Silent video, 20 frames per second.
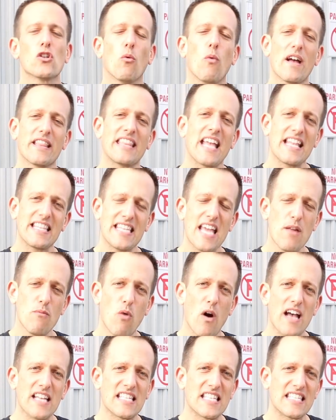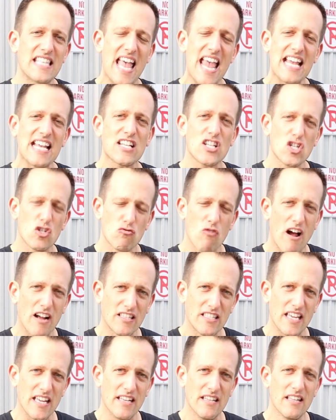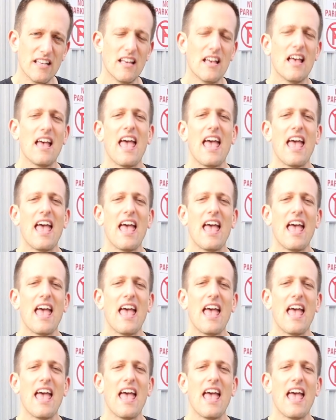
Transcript: So what they did was is they constructed